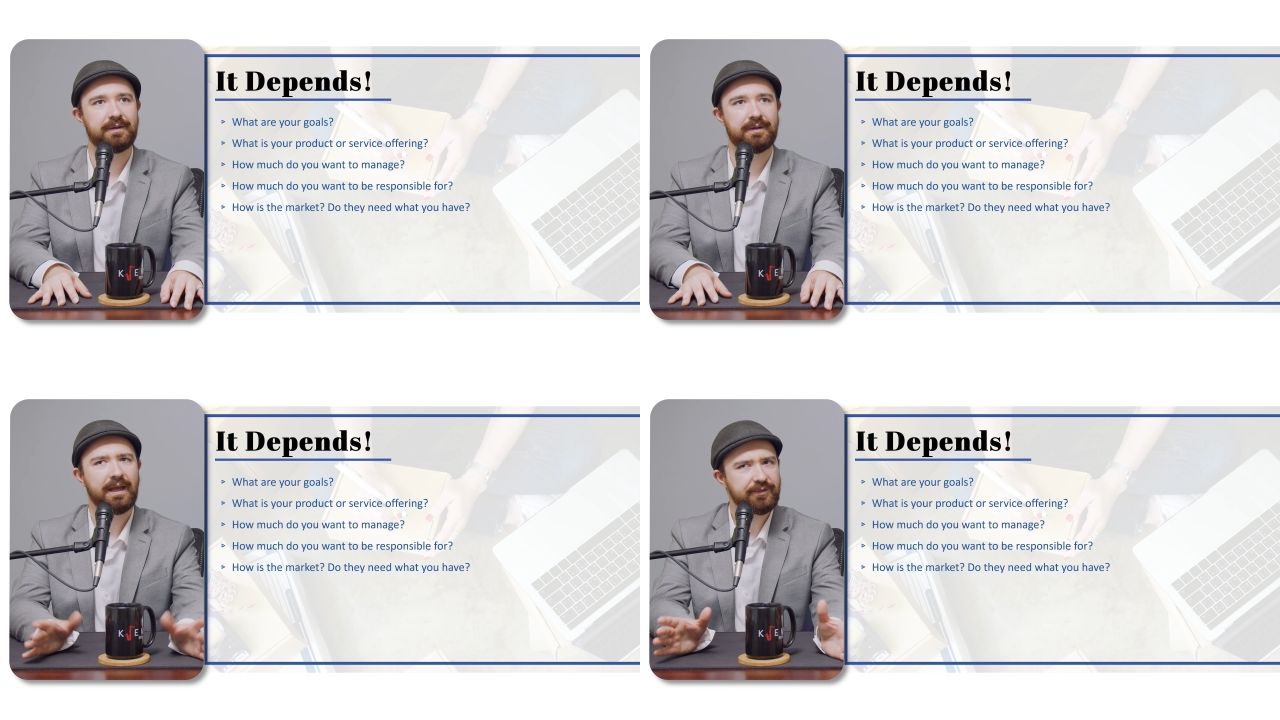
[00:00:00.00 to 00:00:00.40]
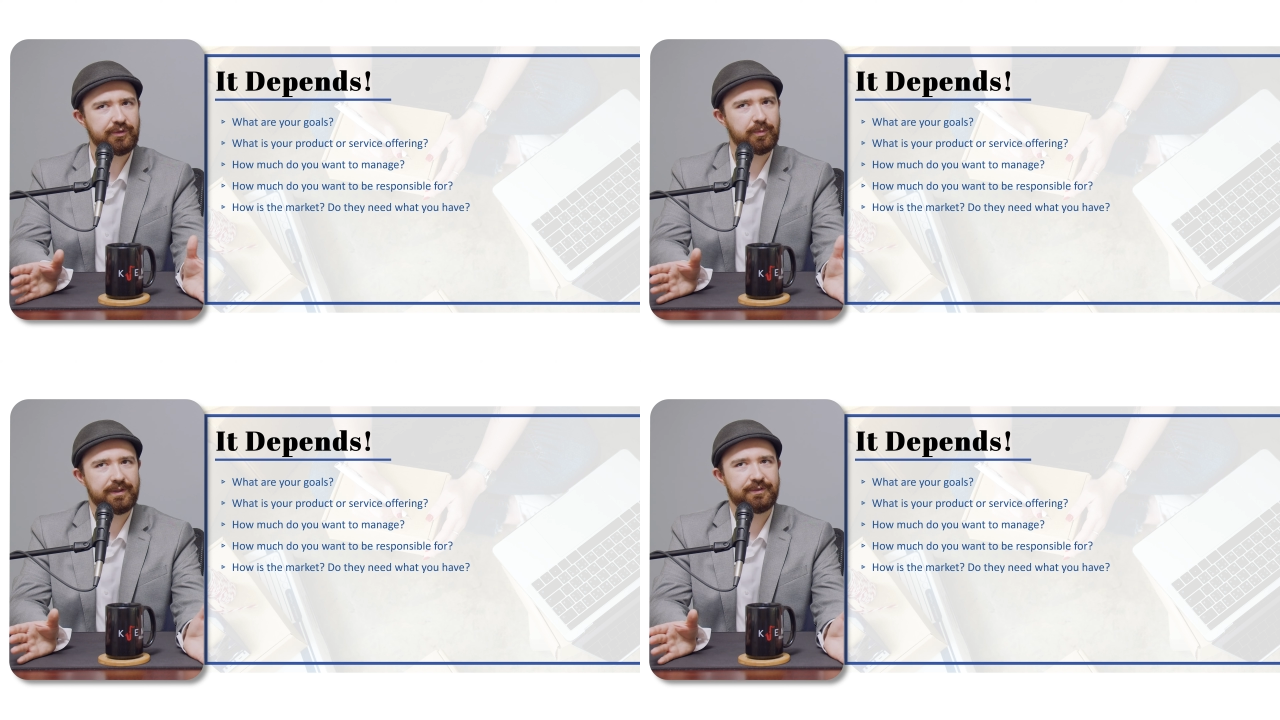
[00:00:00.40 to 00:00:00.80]
As
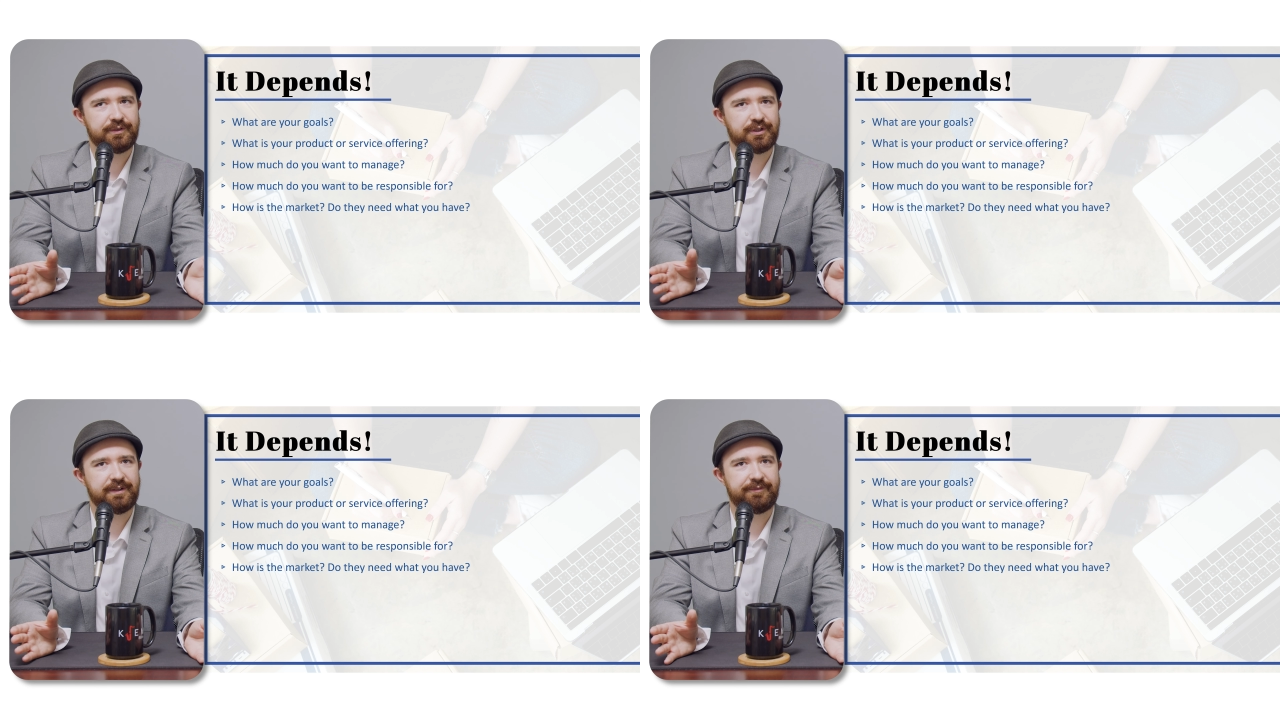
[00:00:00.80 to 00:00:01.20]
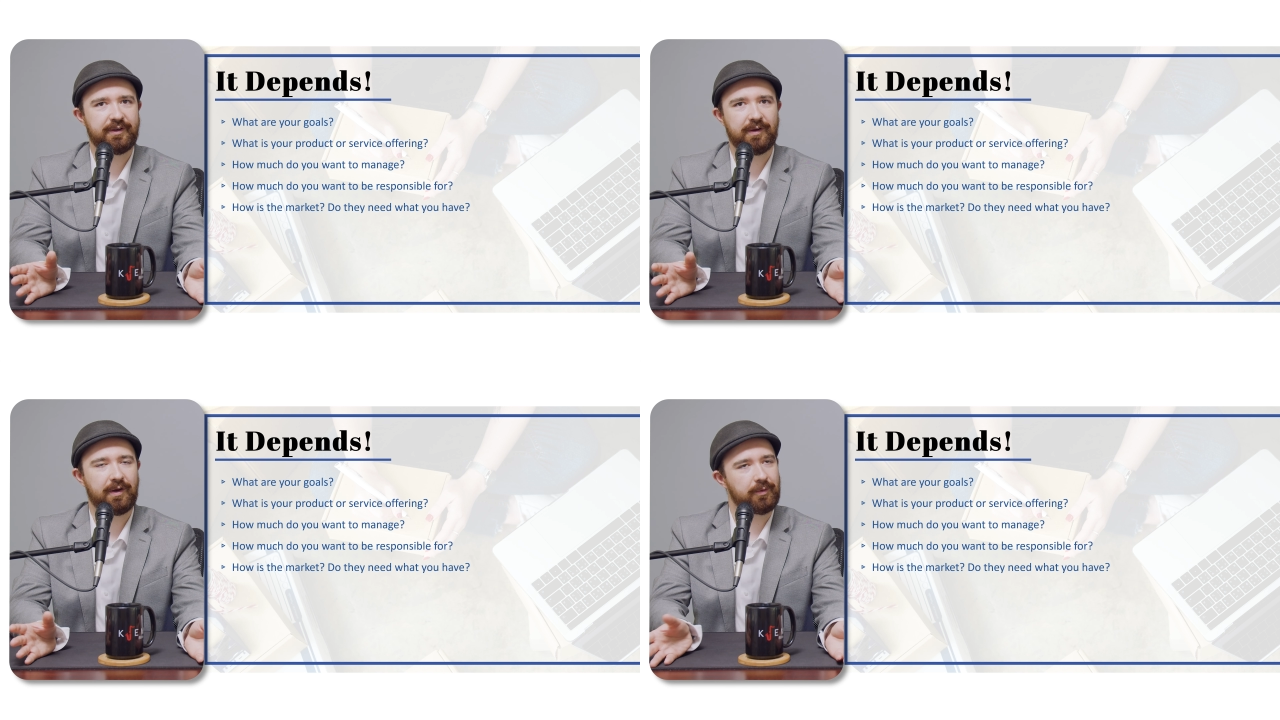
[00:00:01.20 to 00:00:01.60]
you would as you're trying to
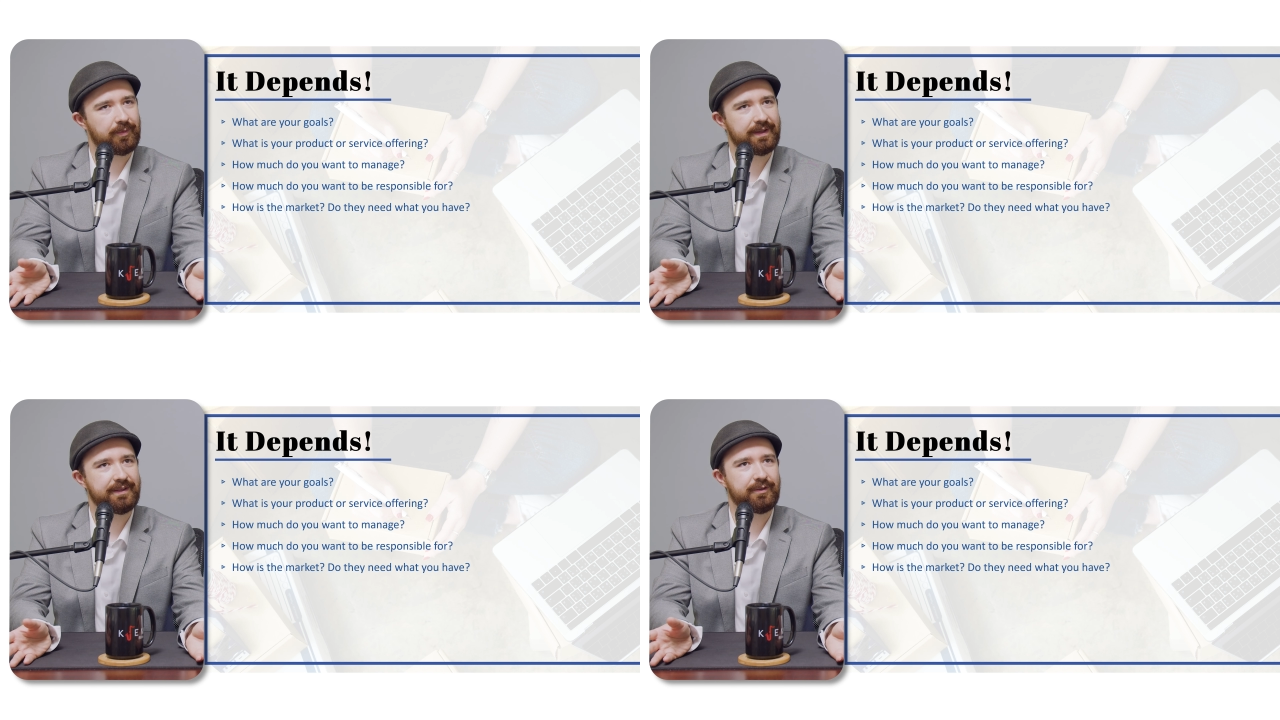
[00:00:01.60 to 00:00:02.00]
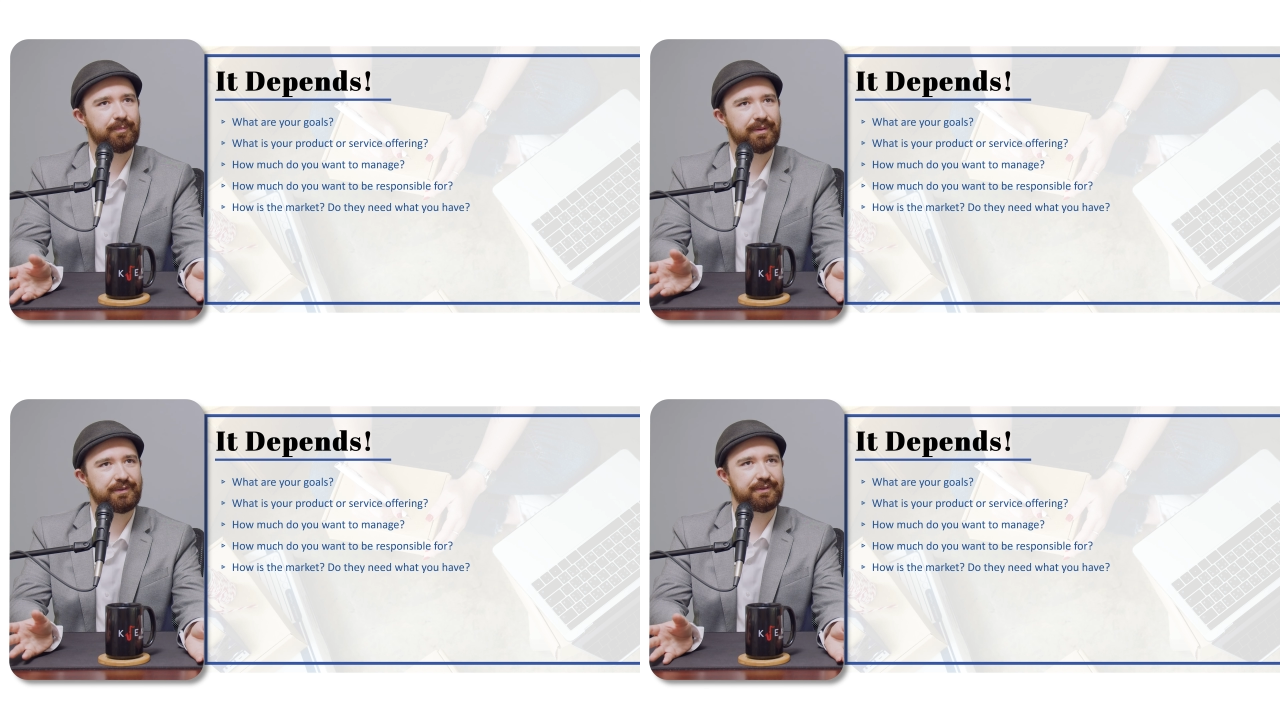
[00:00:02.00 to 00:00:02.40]
figure out a regular
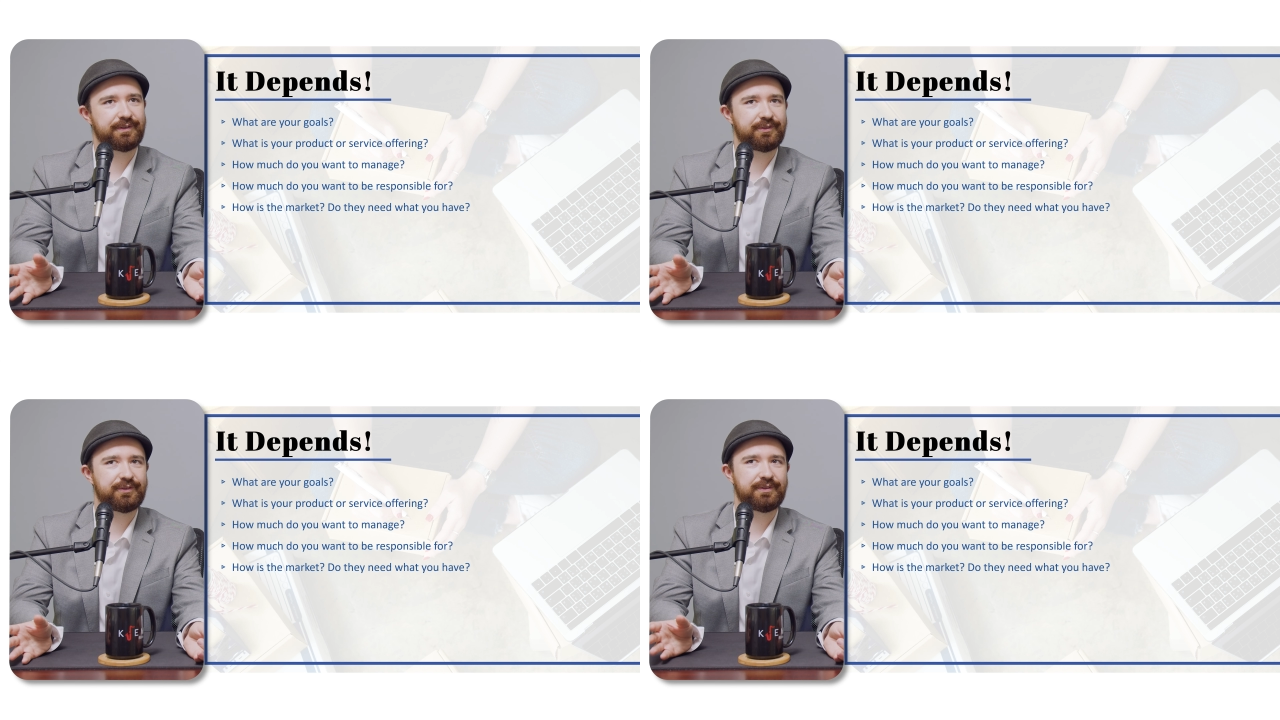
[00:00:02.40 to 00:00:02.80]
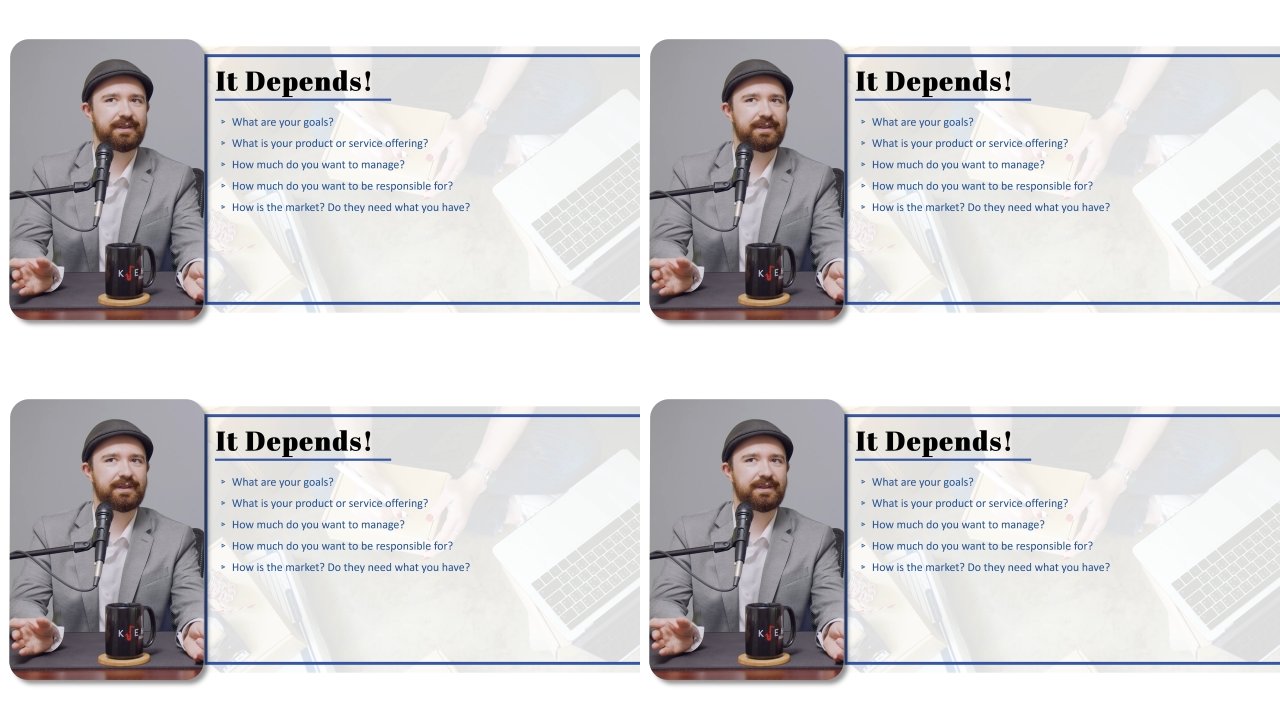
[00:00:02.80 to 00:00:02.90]
business,